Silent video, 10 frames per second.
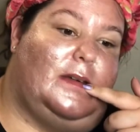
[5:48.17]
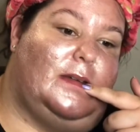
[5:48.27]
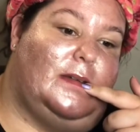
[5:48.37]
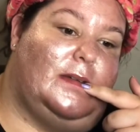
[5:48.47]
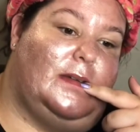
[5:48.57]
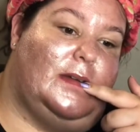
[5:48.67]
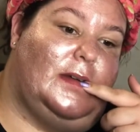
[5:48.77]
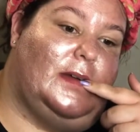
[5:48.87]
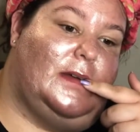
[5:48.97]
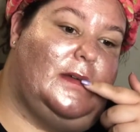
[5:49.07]

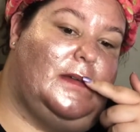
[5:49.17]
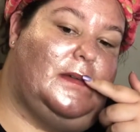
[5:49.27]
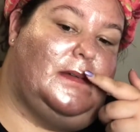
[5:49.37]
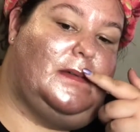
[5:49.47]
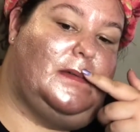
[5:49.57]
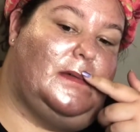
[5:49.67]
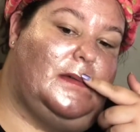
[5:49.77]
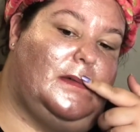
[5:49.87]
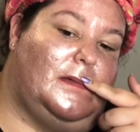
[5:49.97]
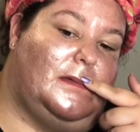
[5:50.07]

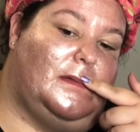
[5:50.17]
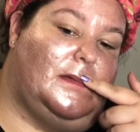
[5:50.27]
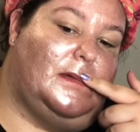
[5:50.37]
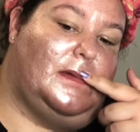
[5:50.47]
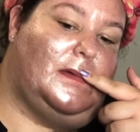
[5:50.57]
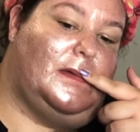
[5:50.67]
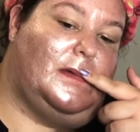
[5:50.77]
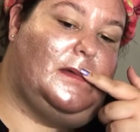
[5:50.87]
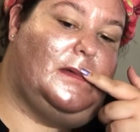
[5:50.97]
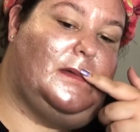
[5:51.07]

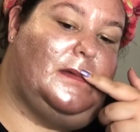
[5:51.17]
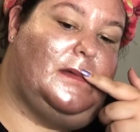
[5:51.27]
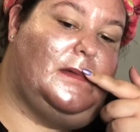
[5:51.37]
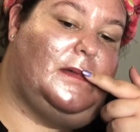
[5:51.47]
Nothing is said.